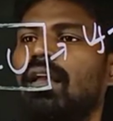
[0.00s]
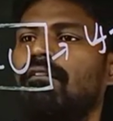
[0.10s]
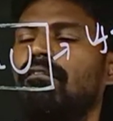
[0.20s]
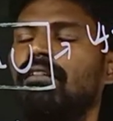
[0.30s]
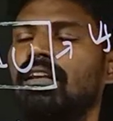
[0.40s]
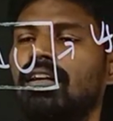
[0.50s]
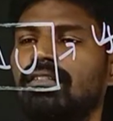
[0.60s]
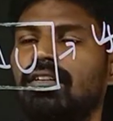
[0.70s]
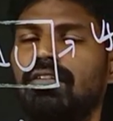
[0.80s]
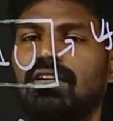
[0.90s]
every
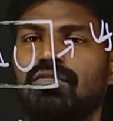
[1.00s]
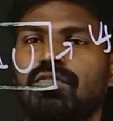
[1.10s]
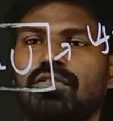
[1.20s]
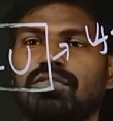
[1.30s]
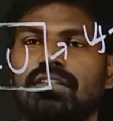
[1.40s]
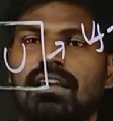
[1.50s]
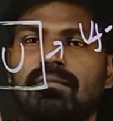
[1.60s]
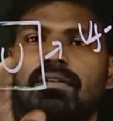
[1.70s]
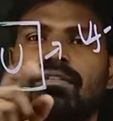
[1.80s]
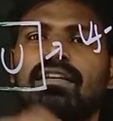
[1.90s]
conservative force
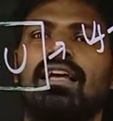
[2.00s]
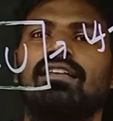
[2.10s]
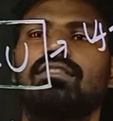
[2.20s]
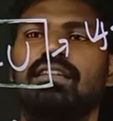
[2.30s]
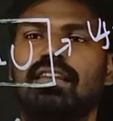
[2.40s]
can be written as